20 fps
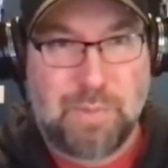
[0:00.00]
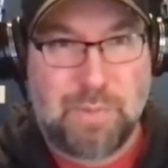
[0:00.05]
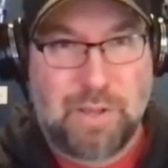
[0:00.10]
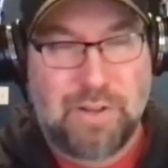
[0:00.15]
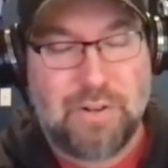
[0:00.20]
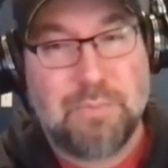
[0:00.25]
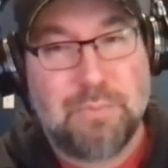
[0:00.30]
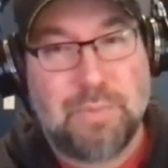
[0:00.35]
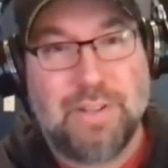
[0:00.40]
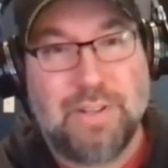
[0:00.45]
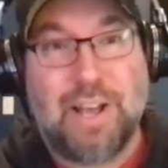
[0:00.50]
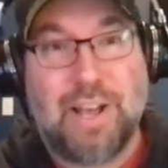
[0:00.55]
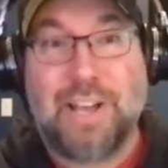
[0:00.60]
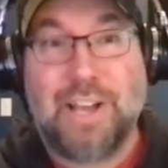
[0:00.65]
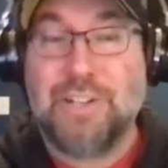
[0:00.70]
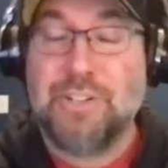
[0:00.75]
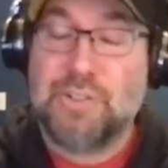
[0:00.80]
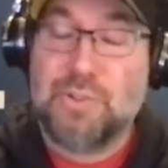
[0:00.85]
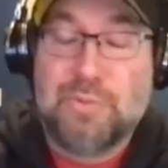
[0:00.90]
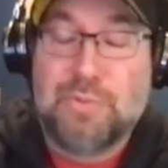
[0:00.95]
but I
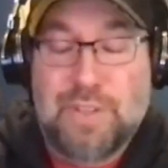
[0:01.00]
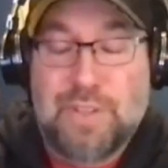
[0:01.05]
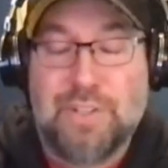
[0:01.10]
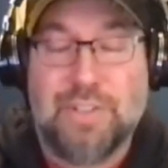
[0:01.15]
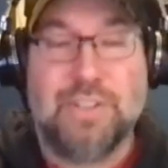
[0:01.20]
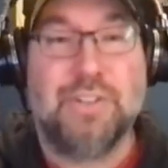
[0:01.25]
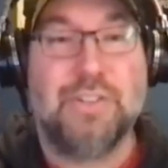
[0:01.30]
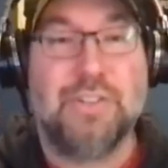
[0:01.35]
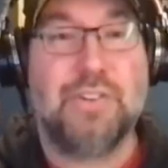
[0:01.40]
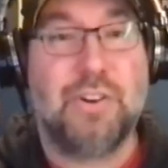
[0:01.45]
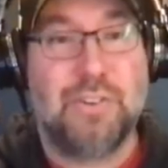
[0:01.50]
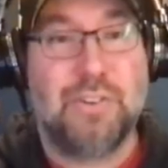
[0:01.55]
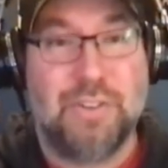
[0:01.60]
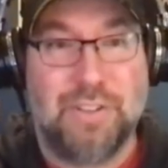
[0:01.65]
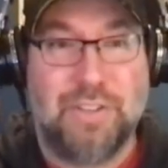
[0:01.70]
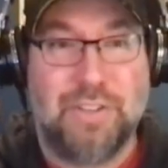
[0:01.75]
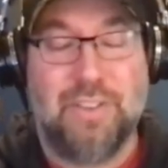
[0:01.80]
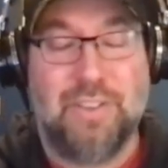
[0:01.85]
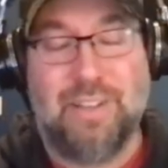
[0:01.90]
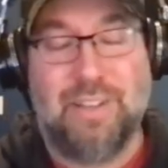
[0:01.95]
do feel internally
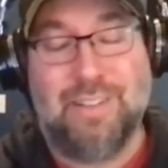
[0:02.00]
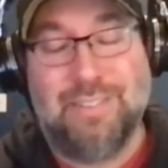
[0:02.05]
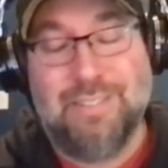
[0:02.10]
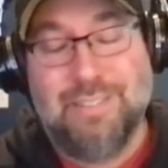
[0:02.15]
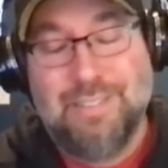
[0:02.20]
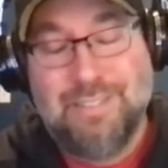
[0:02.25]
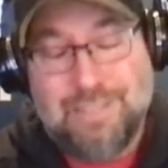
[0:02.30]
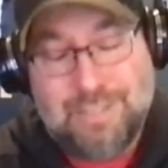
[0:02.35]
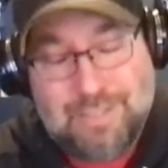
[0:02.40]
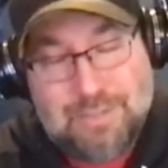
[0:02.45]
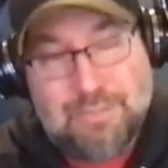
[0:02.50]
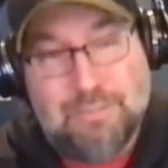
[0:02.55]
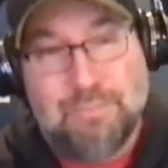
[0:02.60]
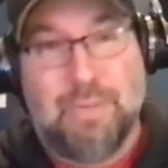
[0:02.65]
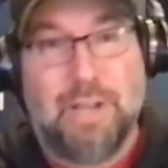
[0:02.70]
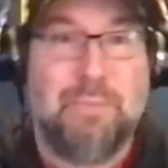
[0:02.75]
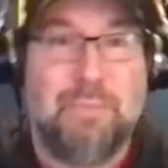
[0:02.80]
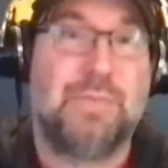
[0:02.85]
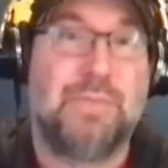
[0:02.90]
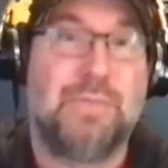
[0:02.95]
that my
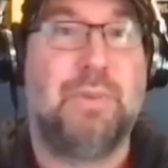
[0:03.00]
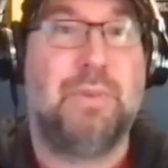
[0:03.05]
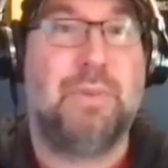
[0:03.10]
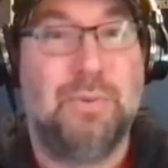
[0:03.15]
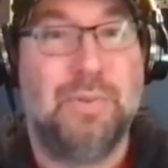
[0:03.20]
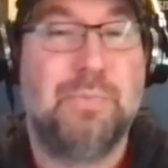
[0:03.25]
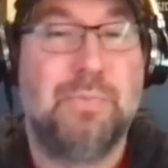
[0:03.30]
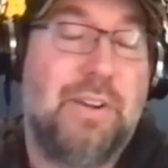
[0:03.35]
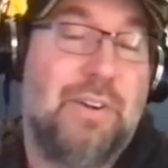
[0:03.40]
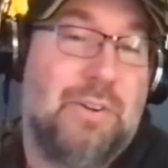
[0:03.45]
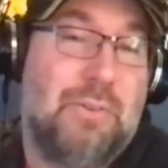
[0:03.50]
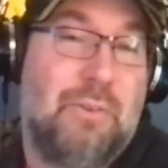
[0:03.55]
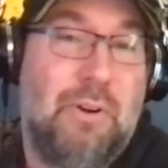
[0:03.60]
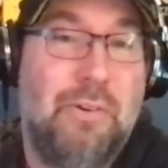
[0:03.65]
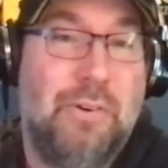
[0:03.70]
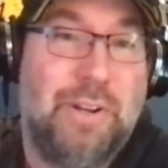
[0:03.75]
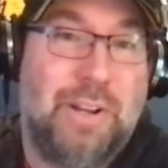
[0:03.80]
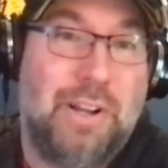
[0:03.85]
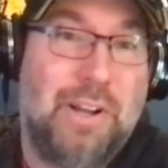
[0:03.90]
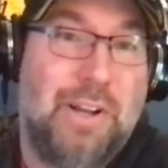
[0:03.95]
baseball was better
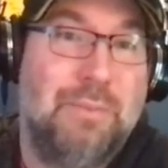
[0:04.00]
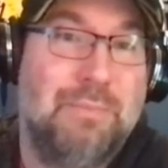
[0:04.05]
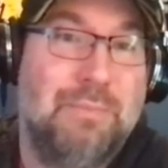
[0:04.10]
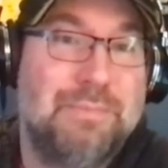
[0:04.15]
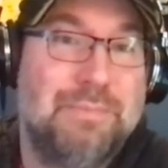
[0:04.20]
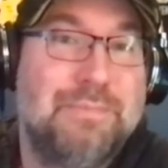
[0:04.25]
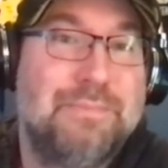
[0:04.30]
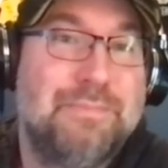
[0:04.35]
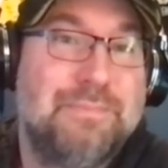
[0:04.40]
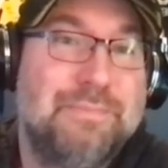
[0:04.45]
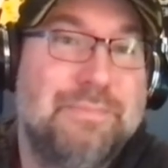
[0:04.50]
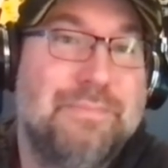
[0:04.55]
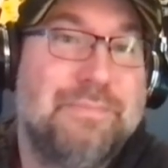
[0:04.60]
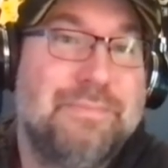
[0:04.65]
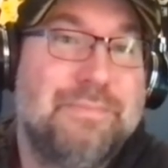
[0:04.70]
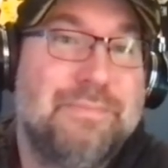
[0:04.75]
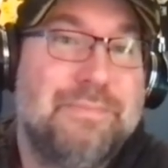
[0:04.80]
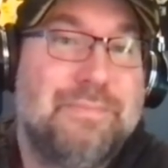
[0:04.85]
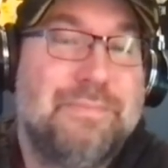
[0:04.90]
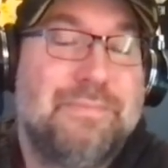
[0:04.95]
growing up.
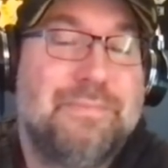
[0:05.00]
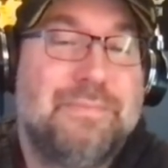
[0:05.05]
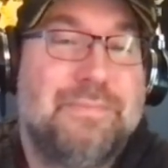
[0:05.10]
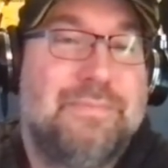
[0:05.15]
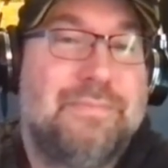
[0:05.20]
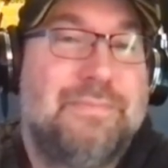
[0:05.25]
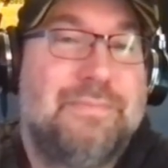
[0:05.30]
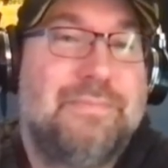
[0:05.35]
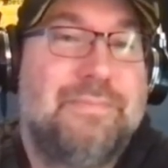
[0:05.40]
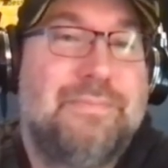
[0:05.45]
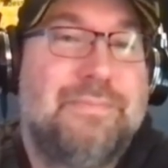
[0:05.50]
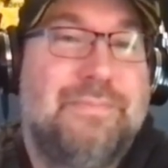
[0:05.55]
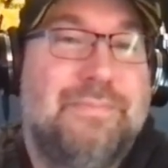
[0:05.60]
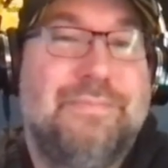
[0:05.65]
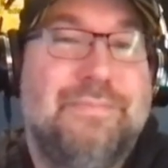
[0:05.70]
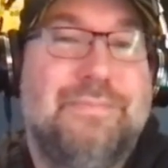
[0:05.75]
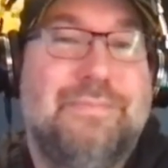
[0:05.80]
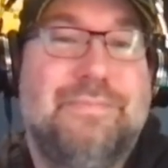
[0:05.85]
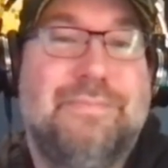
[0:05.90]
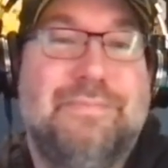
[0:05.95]
So,
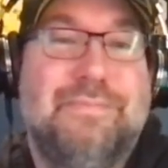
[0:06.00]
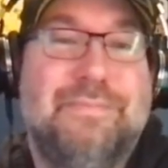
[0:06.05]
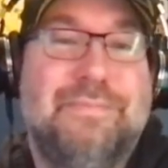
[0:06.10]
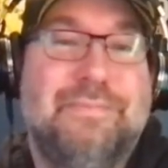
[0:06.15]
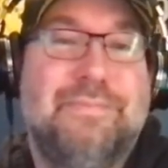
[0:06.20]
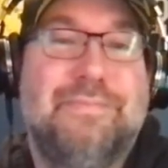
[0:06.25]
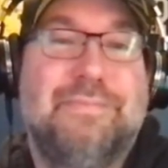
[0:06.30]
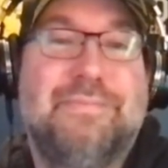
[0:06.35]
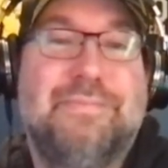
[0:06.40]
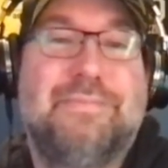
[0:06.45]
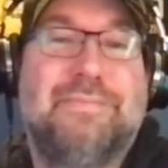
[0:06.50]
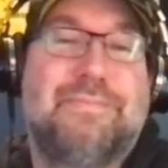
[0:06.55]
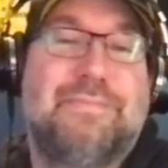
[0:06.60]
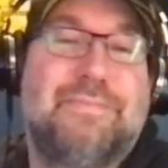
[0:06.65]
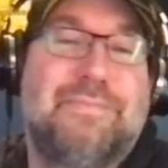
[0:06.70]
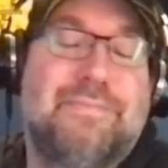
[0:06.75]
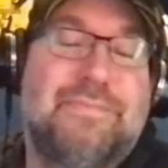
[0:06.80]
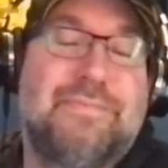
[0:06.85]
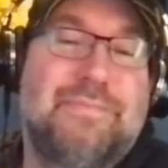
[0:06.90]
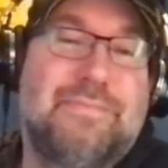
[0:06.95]
um,
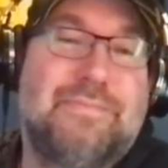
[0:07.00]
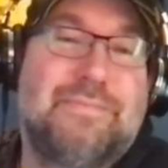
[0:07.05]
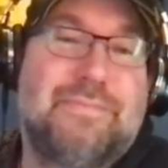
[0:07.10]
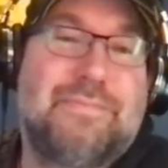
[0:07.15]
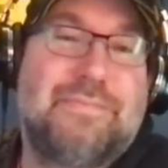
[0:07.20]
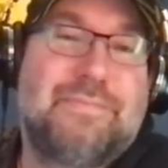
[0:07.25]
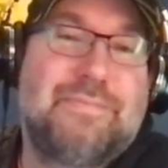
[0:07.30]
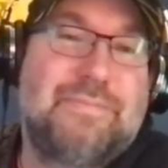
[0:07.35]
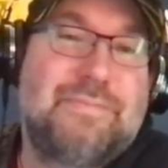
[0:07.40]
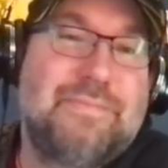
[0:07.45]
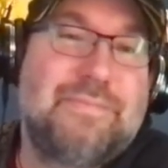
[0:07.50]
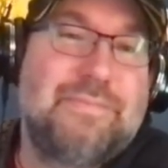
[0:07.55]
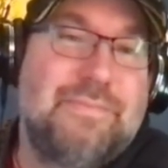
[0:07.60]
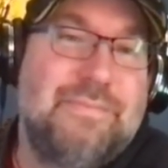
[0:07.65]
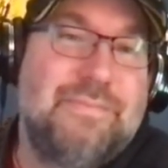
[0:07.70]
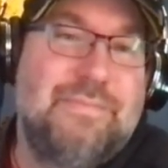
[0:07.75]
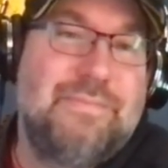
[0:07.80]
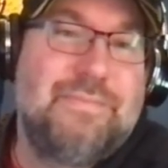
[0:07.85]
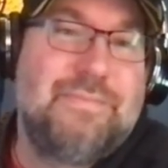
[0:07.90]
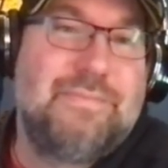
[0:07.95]
you mentioned,
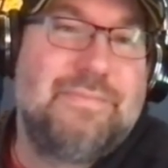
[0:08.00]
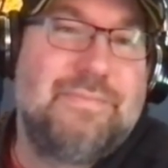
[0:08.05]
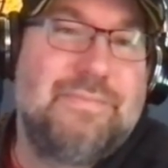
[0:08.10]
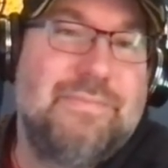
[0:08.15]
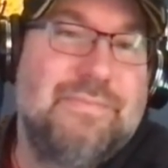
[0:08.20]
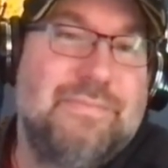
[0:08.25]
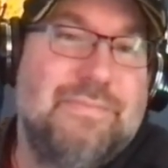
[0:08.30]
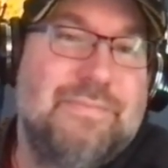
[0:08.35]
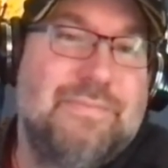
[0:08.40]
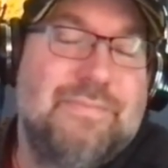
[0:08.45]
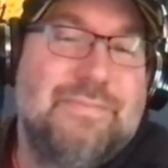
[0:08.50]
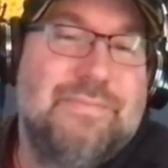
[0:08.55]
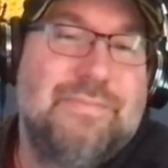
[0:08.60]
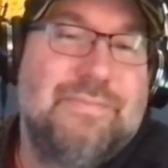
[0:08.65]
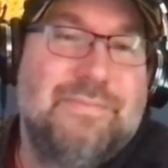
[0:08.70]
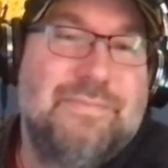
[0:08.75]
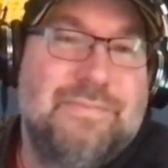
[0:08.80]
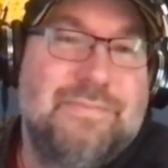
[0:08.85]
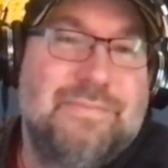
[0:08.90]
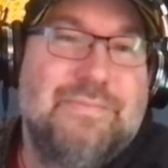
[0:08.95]
and let's let's
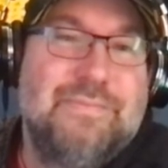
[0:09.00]
let's